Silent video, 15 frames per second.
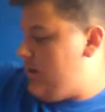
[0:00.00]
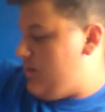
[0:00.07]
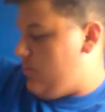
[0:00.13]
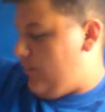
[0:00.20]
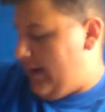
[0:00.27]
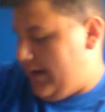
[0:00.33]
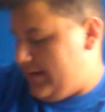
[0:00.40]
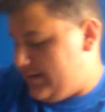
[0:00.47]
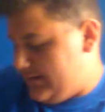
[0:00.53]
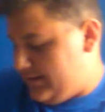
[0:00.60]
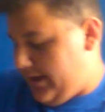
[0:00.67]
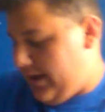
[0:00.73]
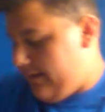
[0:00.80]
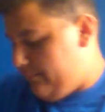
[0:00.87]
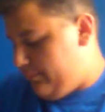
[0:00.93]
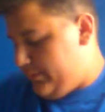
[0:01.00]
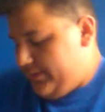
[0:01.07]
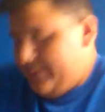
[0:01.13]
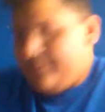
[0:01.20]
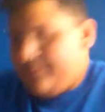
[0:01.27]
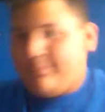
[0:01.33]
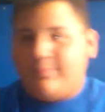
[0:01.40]
don't know why I did that,
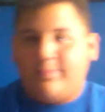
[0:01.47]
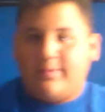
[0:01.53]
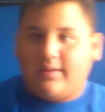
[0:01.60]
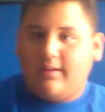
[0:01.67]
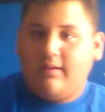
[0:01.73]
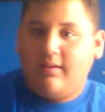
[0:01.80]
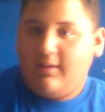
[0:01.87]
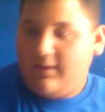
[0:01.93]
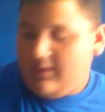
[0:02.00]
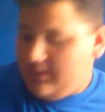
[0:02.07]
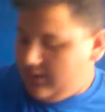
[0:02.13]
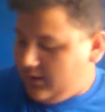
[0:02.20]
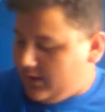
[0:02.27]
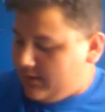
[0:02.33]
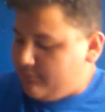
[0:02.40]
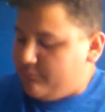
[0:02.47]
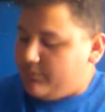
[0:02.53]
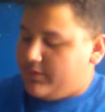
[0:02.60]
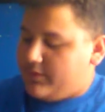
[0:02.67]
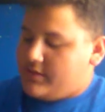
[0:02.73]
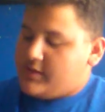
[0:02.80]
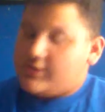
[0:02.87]
but Alright,
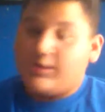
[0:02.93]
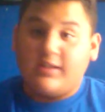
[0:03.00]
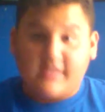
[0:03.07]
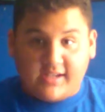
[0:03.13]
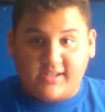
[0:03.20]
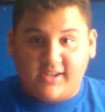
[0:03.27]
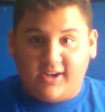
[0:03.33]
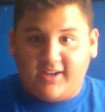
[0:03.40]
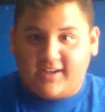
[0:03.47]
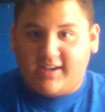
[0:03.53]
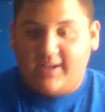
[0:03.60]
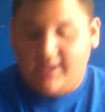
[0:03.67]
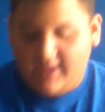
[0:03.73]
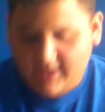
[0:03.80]
so let's get started.